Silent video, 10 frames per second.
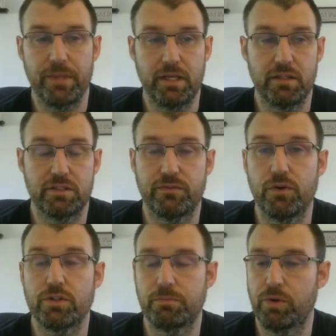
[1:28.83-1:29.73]
in this
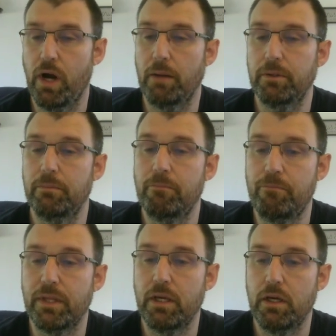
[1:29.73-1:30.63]
first problem,
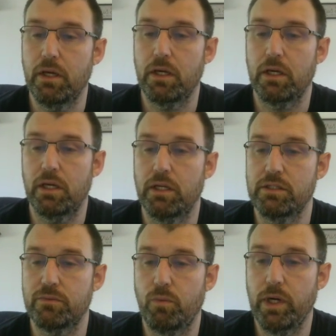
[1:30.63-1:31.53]
it
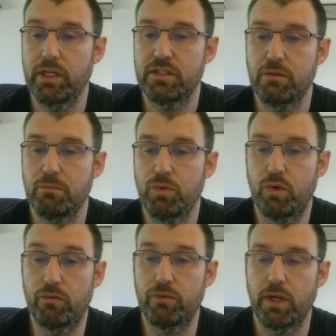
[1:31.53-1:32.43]
is white to move.